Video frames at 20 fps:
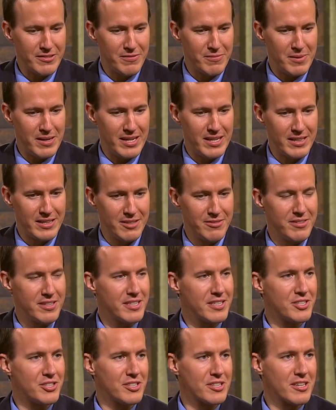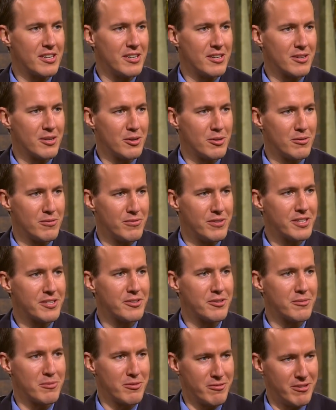of mine living in Chicago,
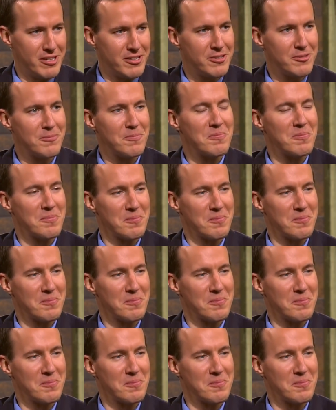Victor Moreno.